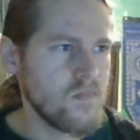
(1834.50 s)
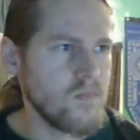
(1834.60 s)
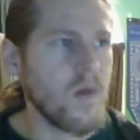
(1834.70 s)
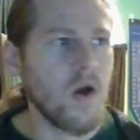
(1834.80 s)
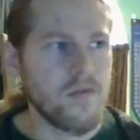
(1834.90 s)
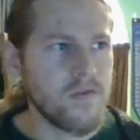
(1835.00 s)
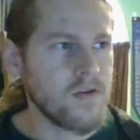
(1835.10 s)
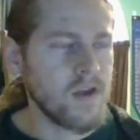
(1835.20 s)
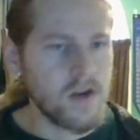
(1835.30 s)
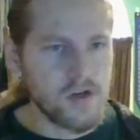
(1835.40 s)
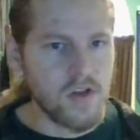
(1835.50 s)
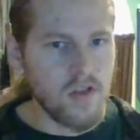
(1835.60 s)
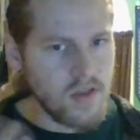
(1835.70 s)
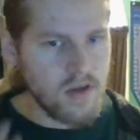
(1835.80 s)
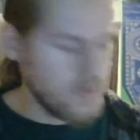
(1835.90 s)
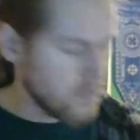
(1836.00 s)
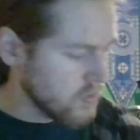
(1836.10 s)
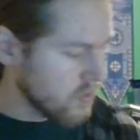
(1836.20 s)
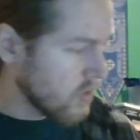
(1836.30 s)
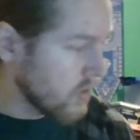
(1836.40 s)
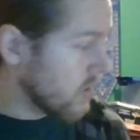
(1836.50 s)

modifications that you can put on,